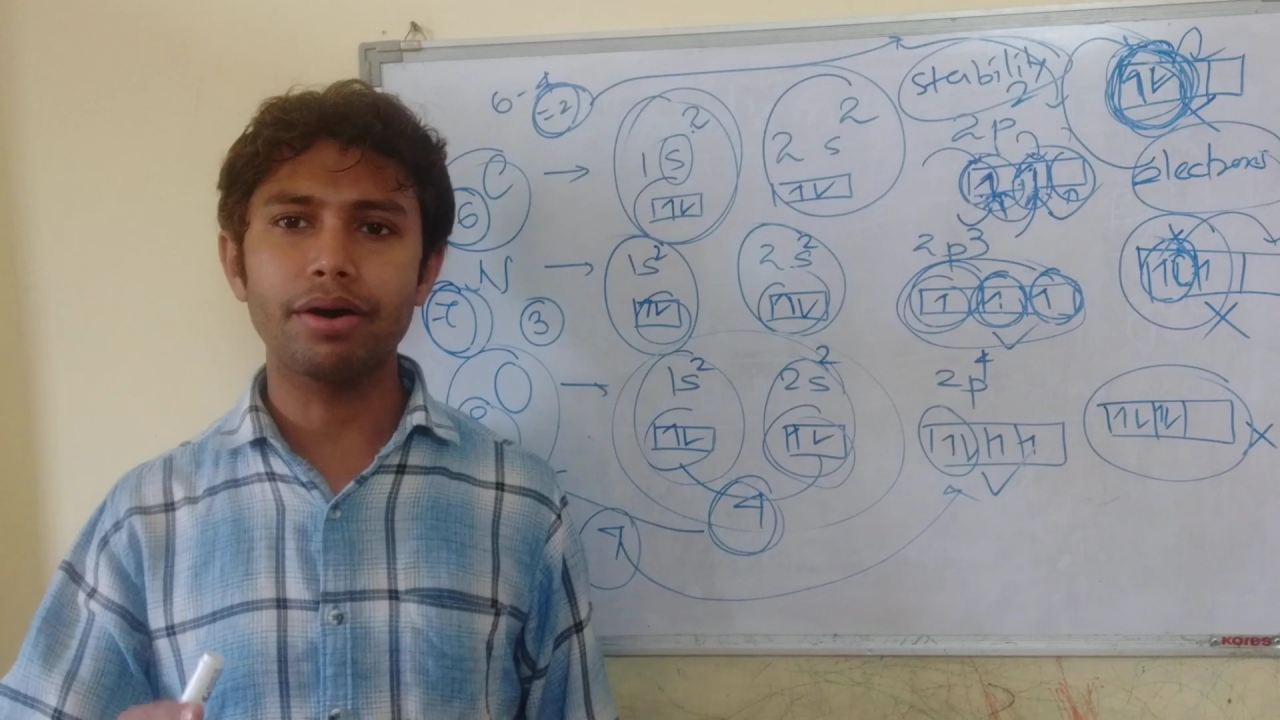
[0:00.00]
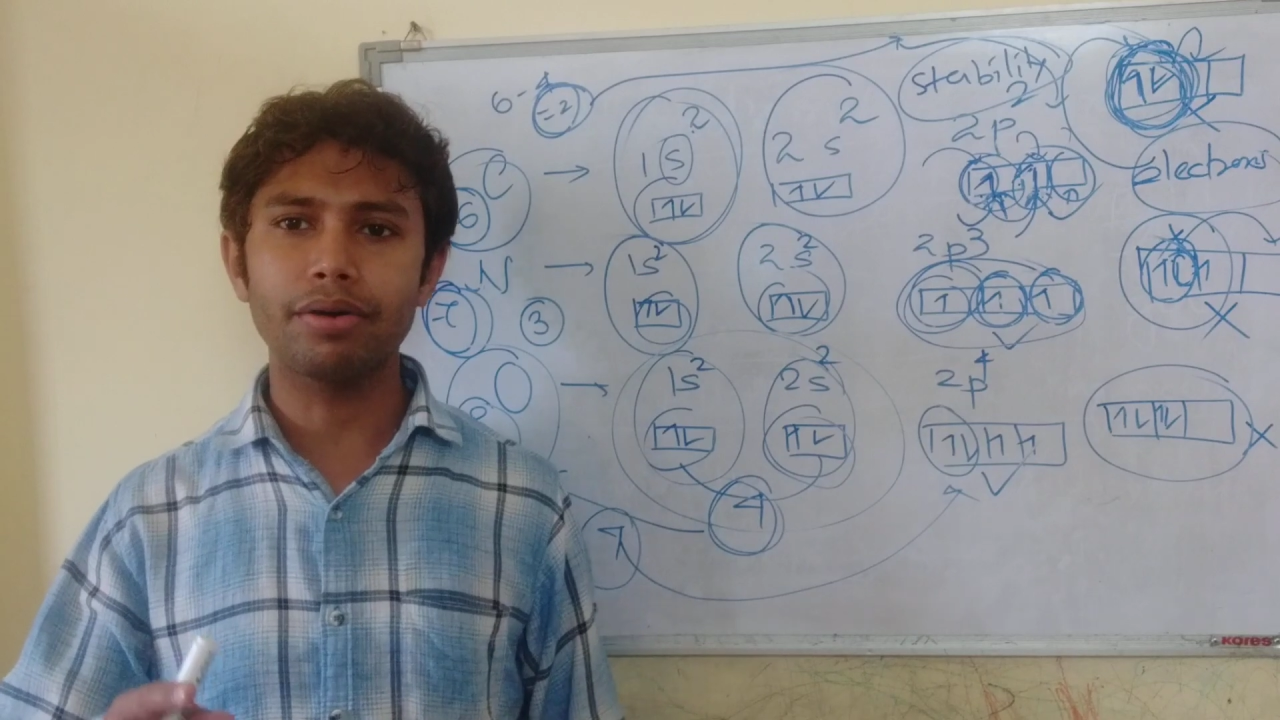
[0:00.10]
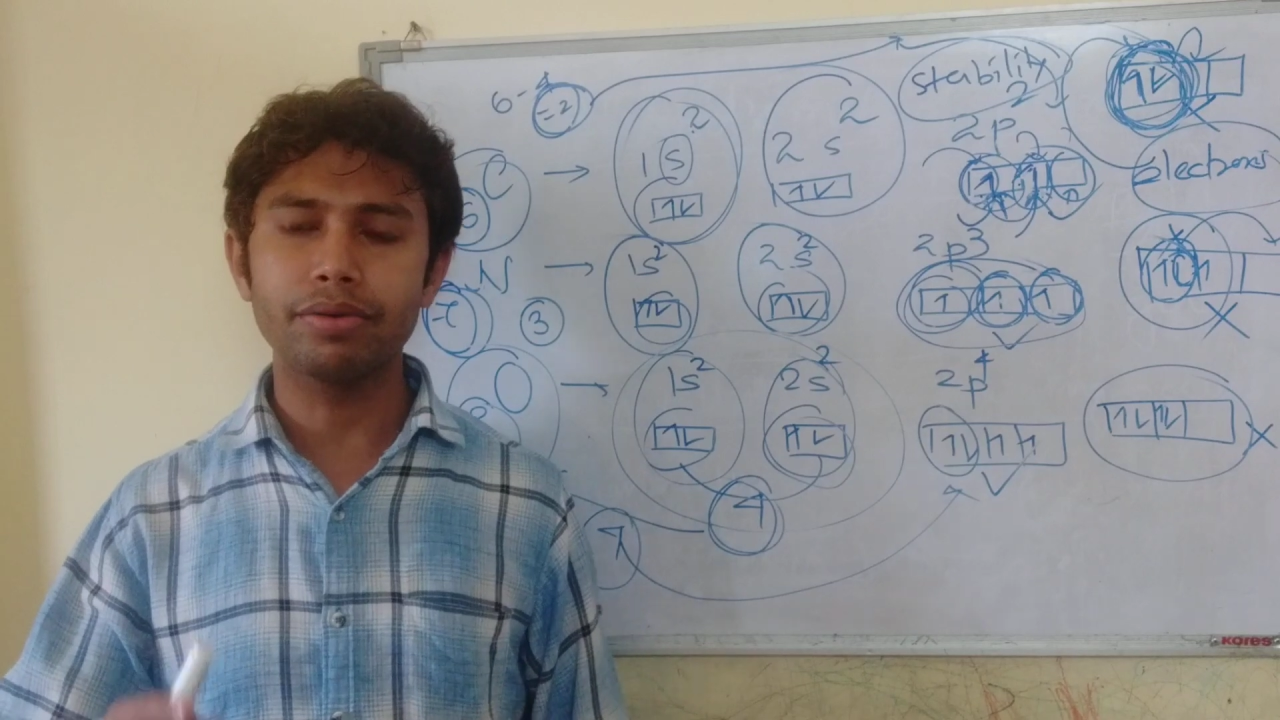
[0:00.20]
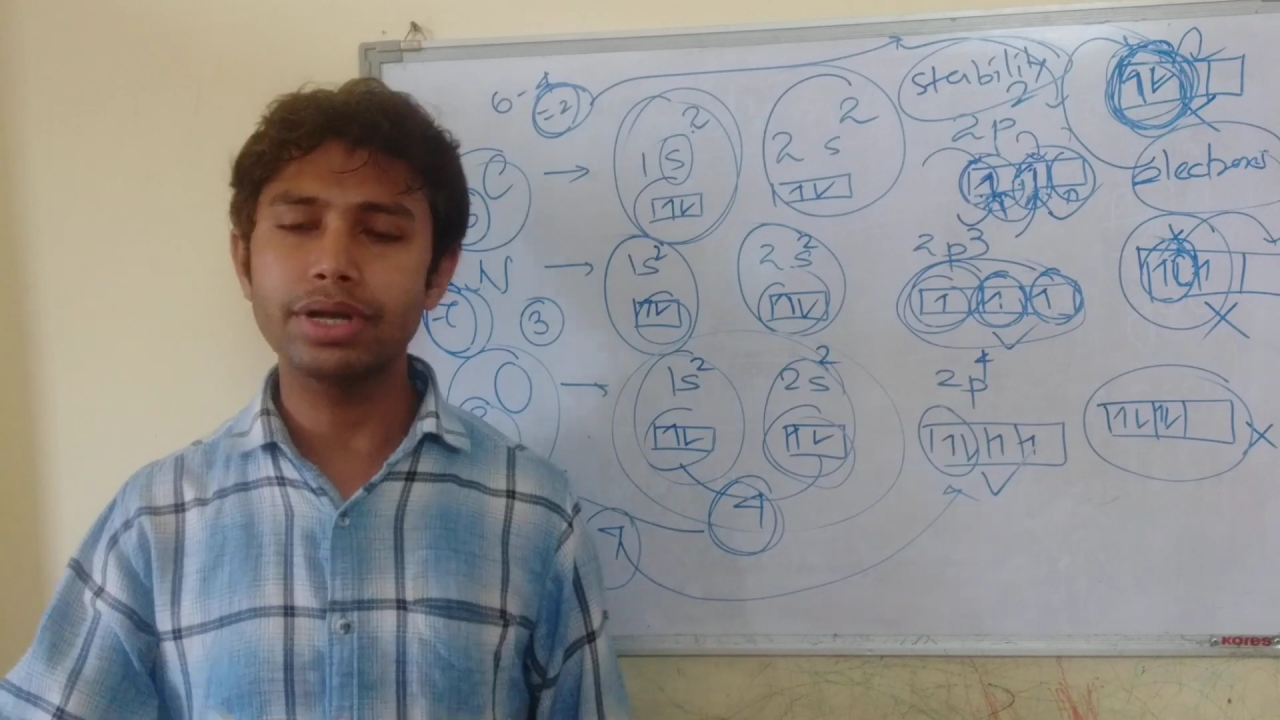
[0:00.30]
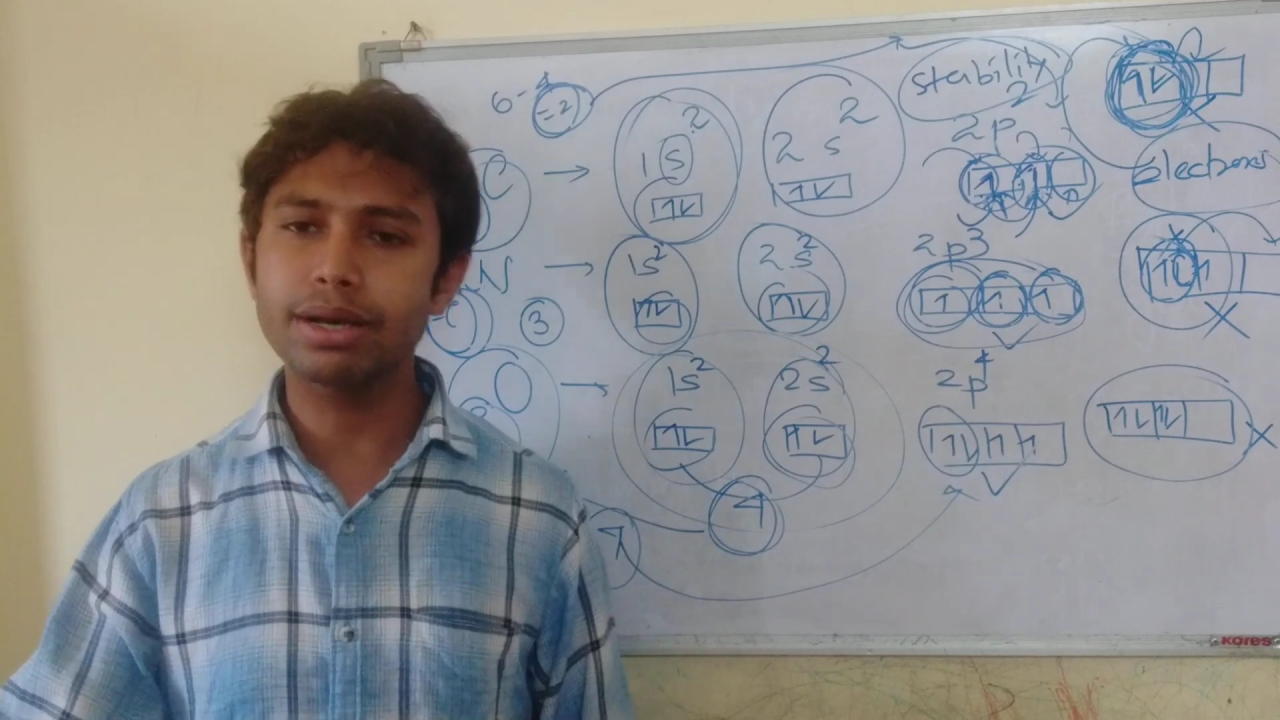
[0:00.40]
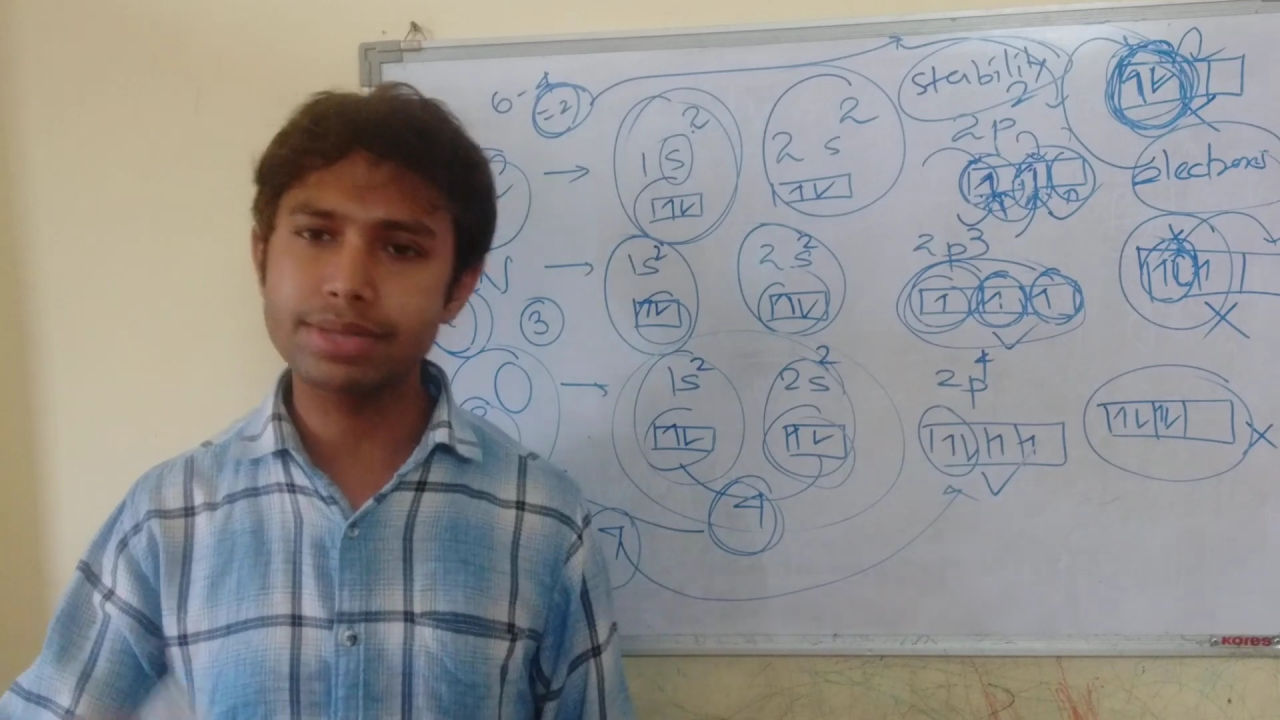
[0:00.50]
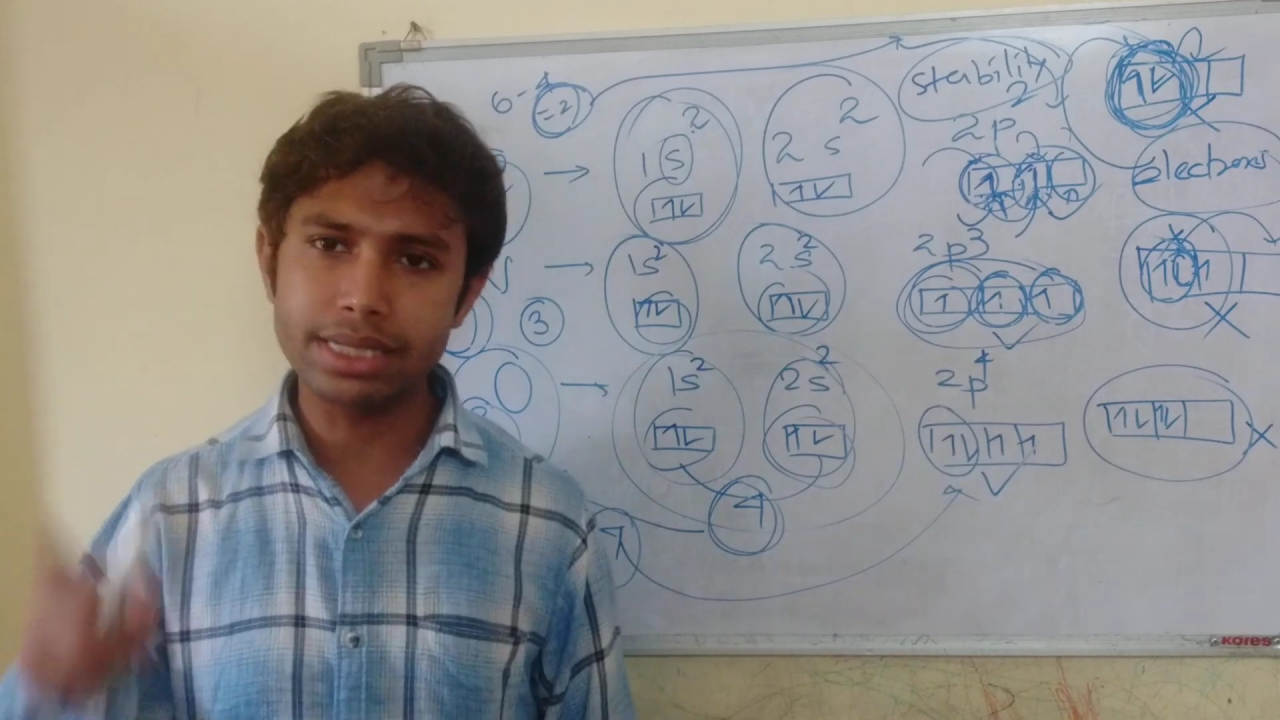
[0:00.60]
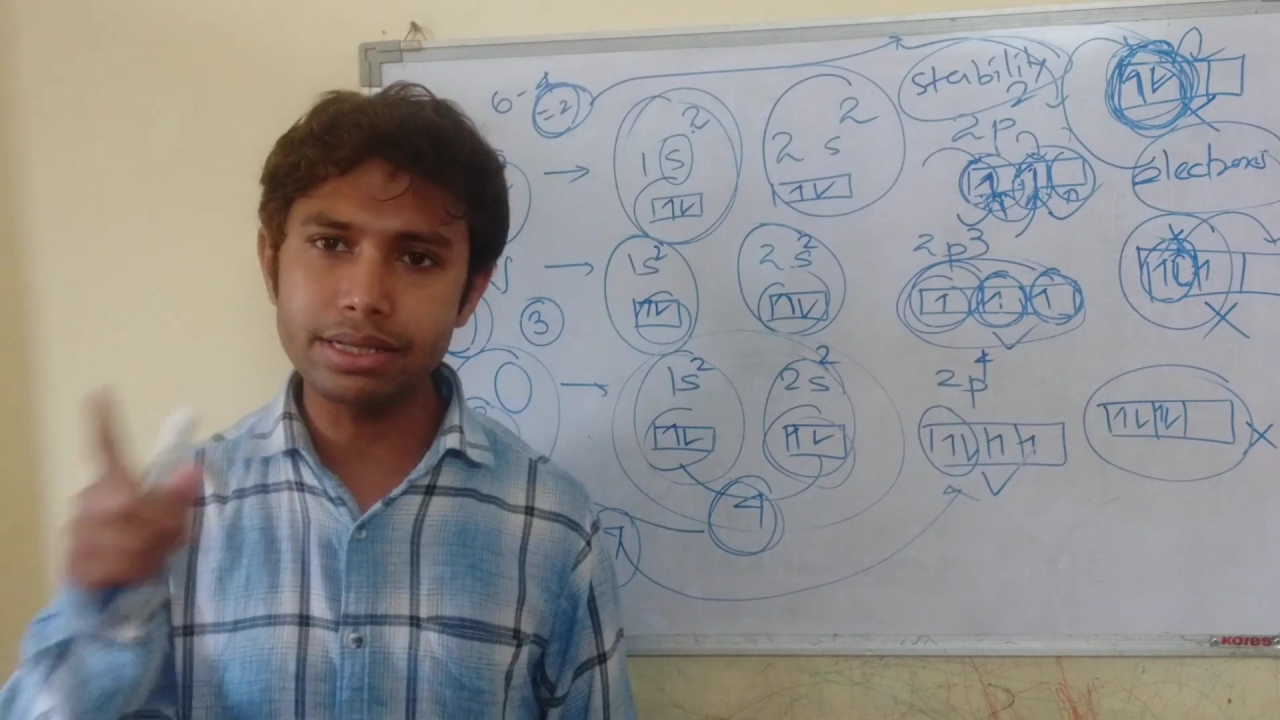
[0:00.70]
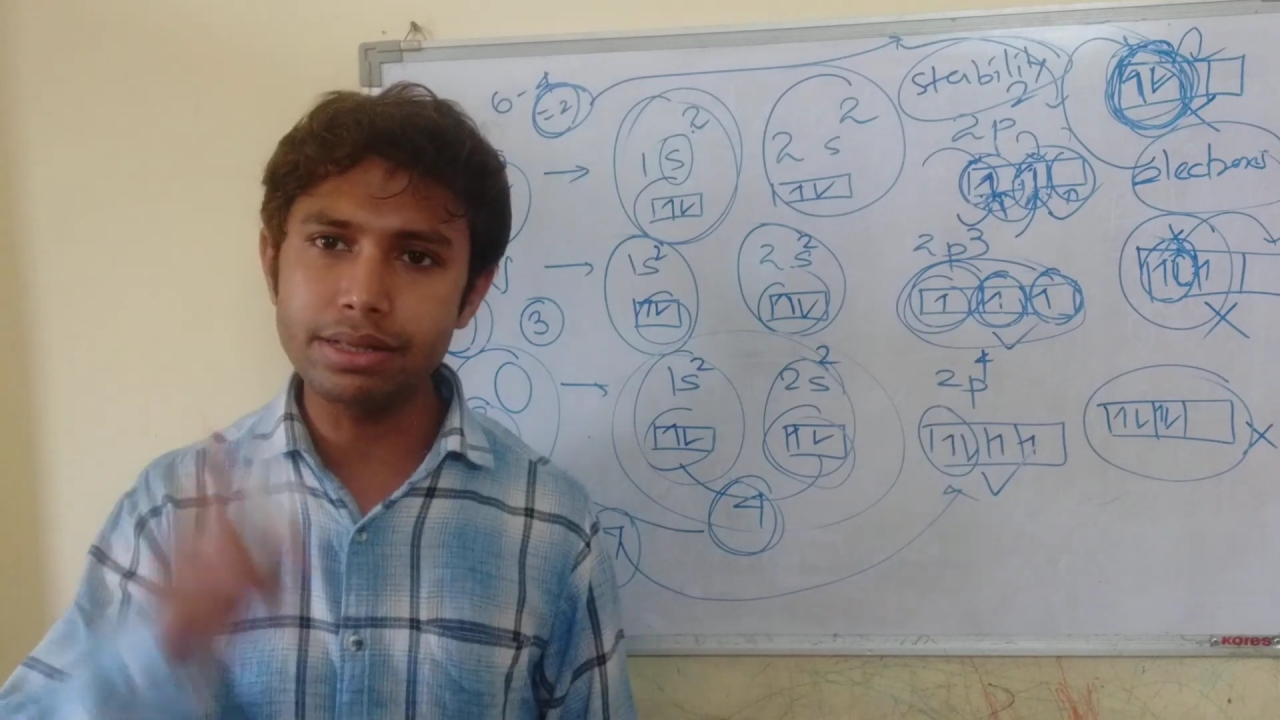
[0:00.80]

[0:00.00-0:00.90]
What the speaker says: we have seen